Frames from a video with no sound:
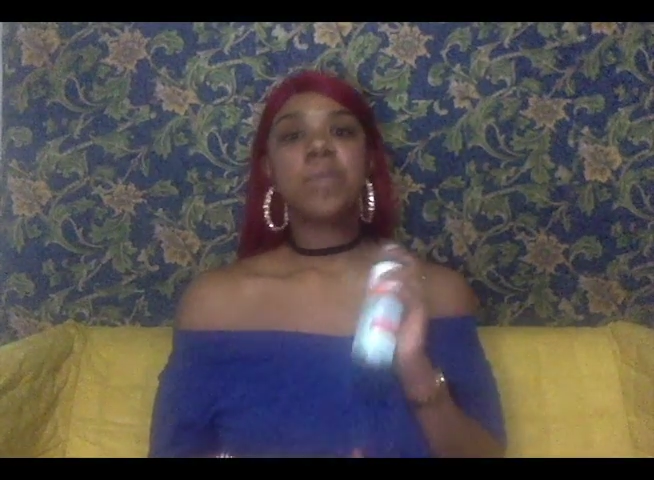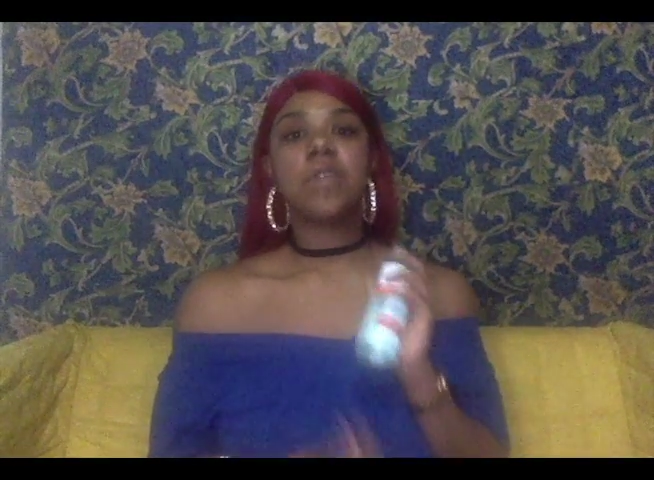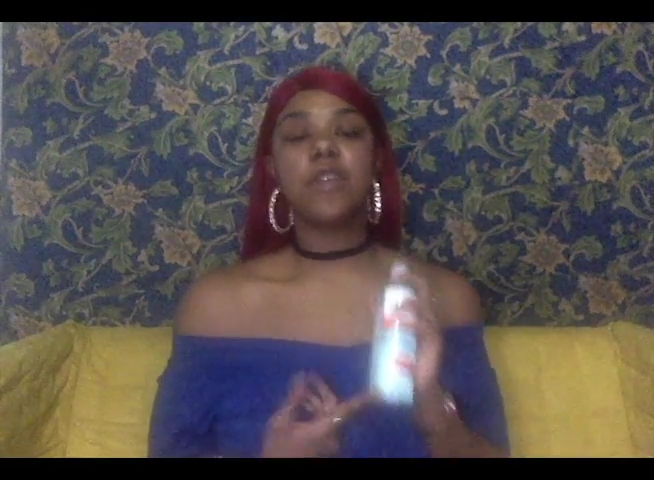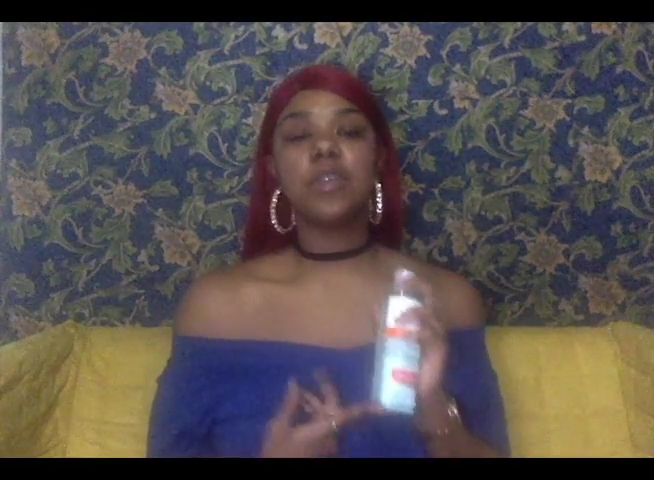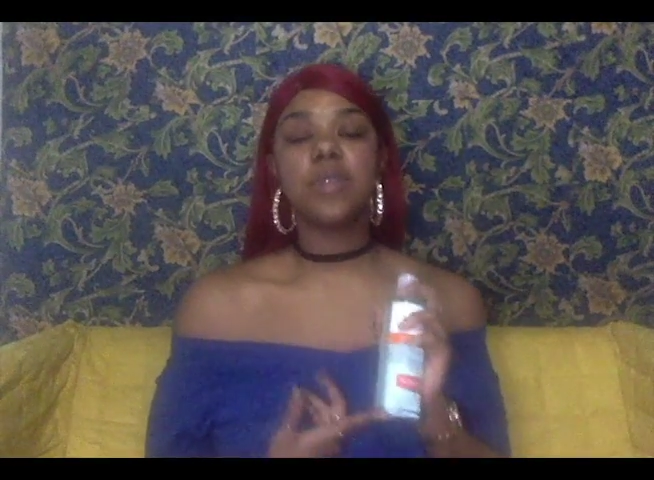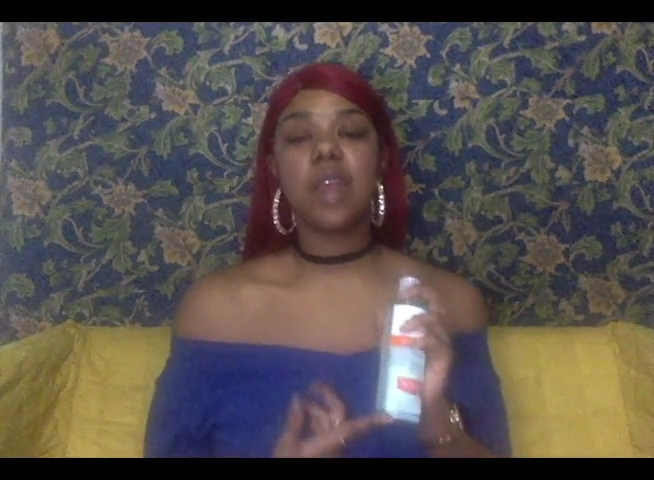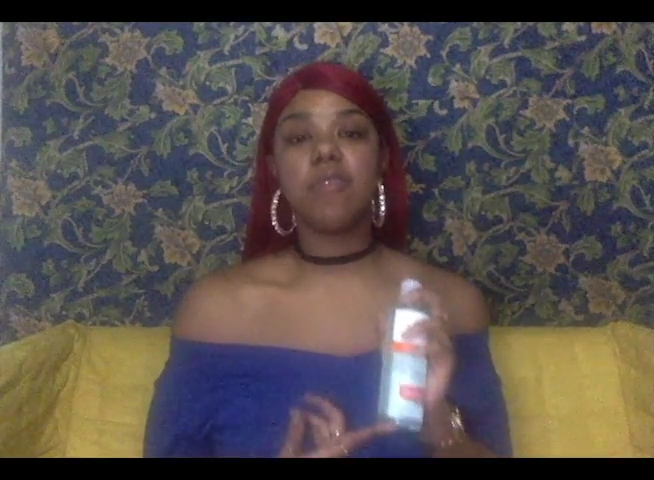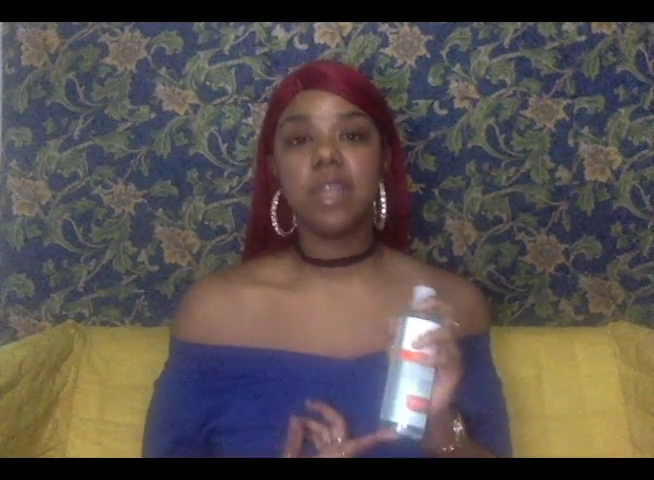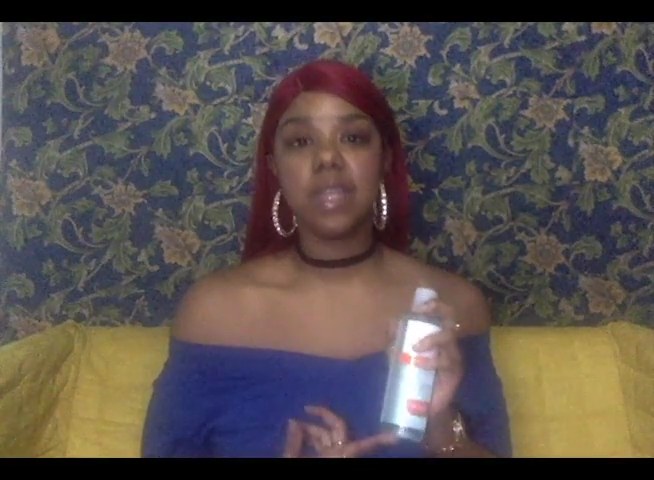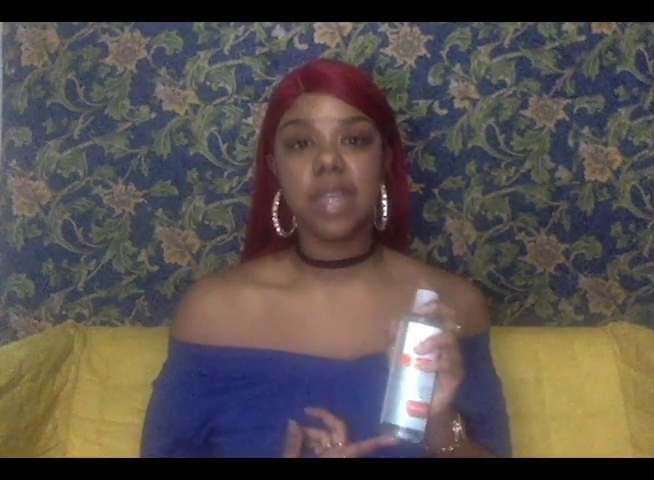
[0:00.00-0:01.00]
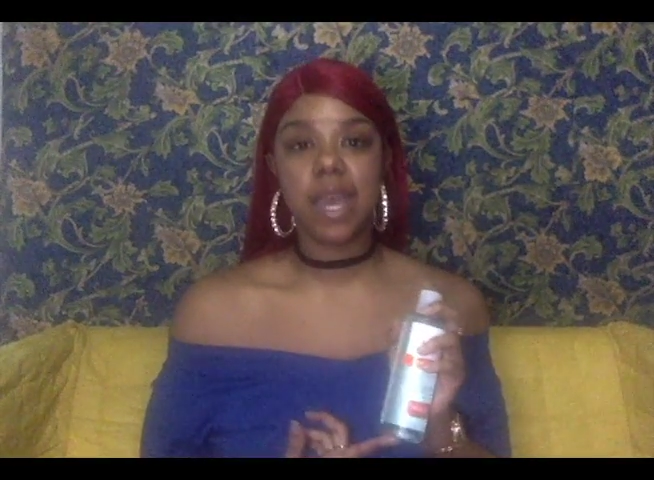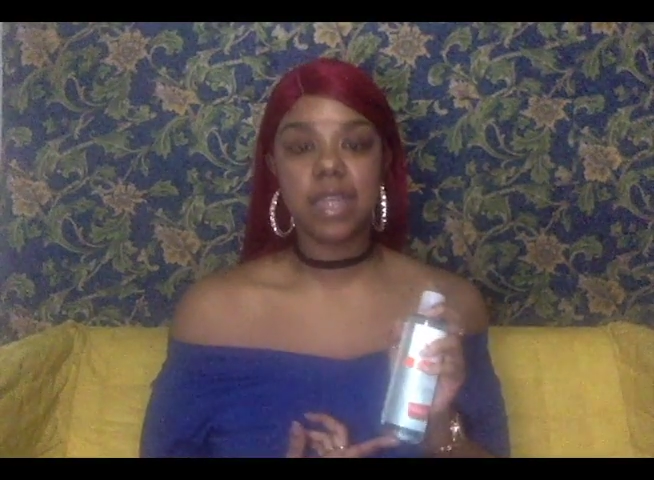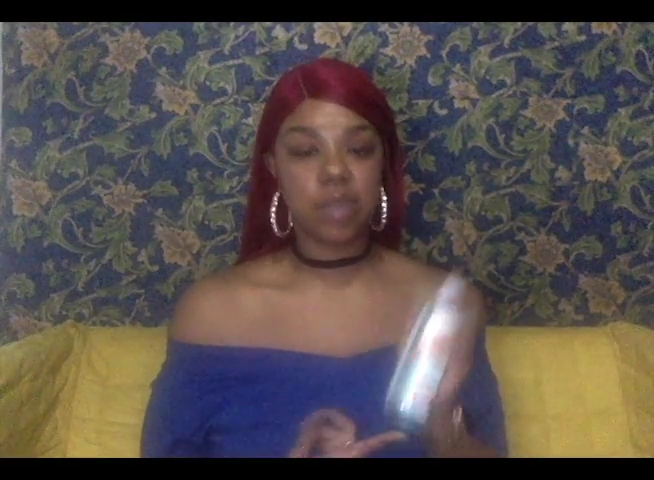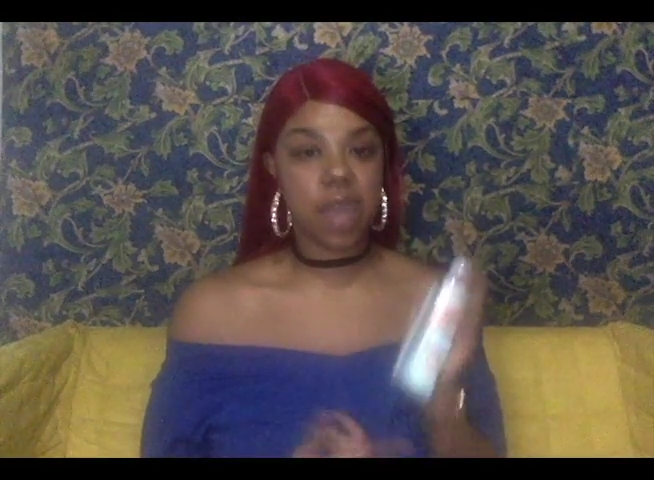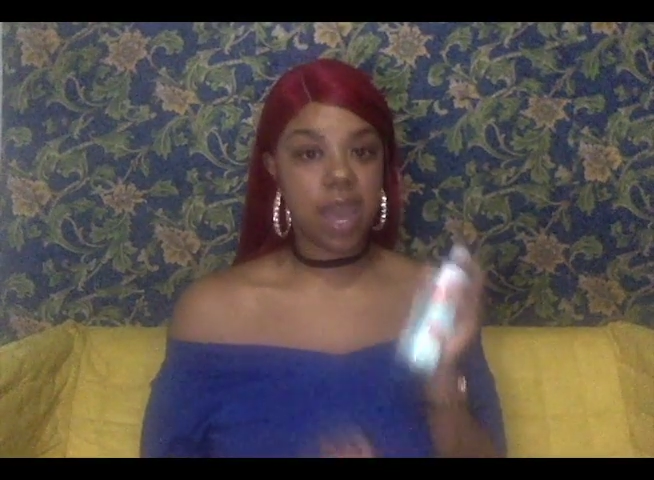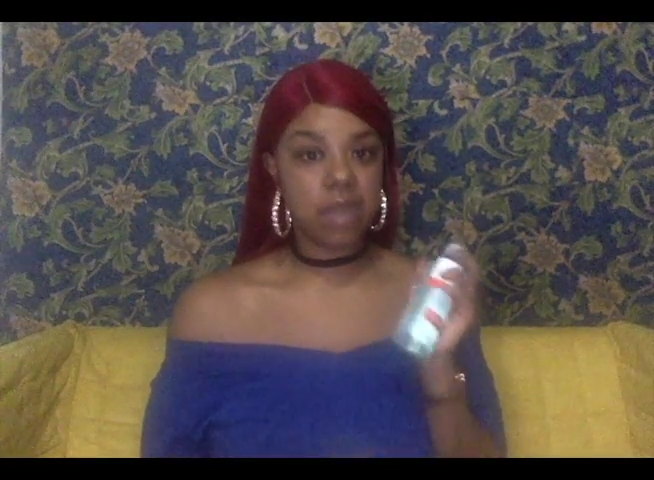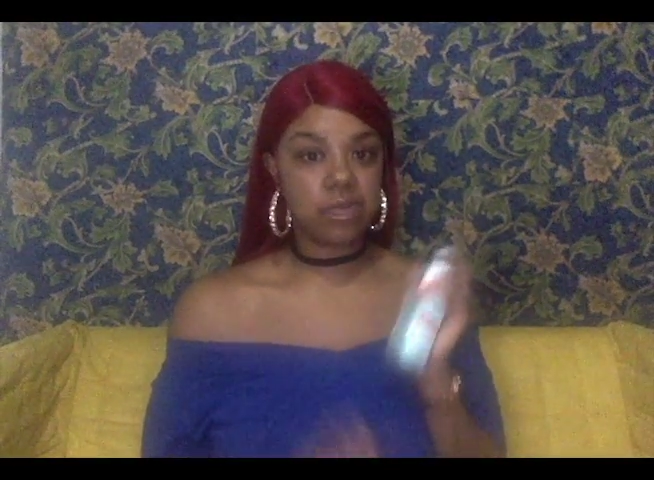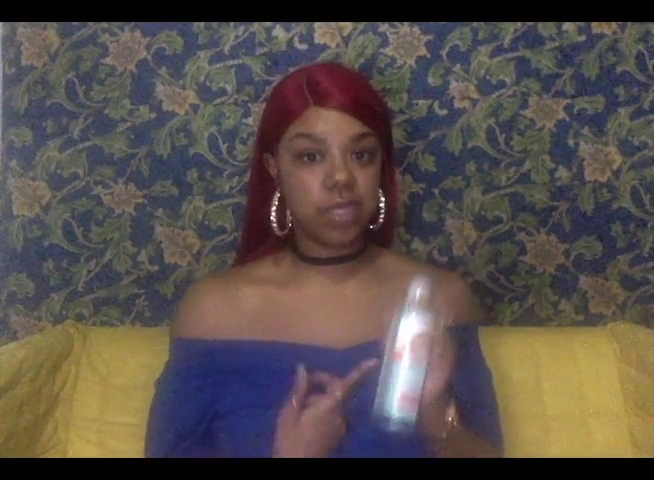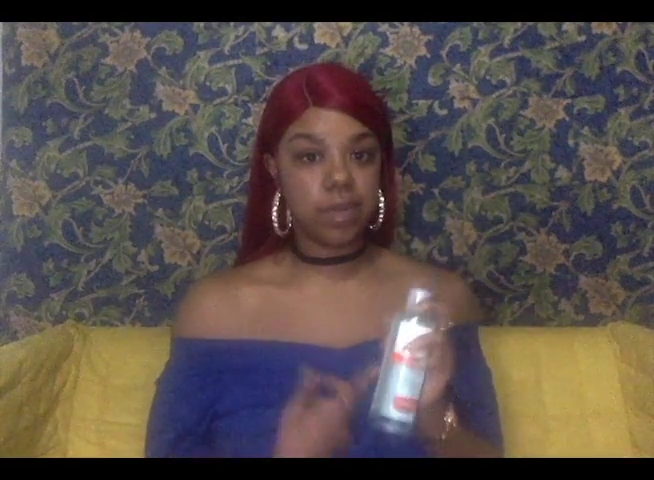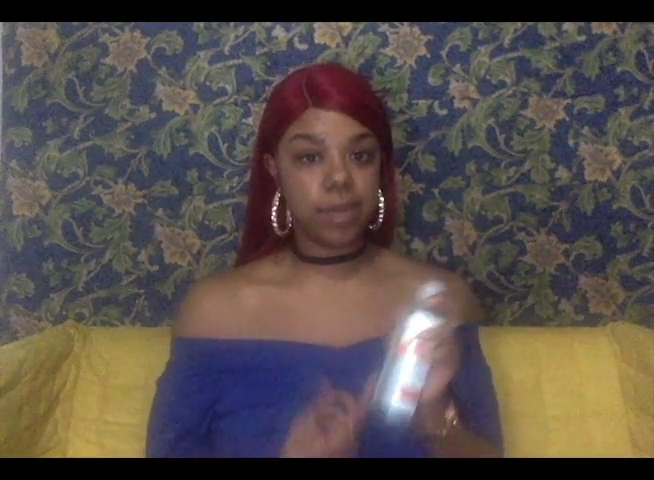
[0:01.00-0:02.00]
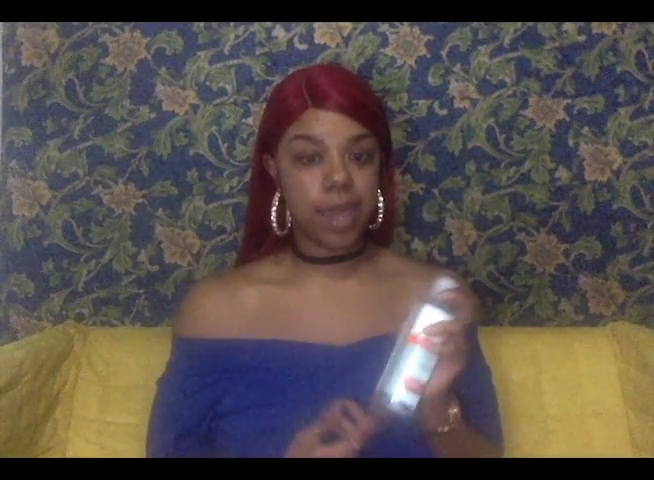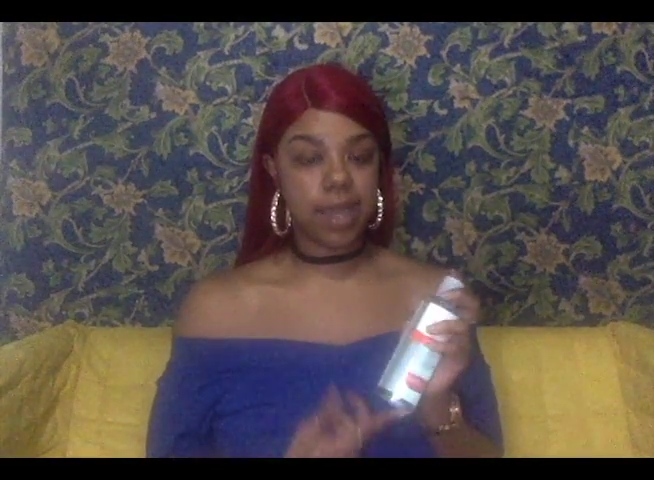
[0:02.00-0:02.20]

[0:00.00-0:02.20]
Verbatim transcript: The first one I really liked when I had really bad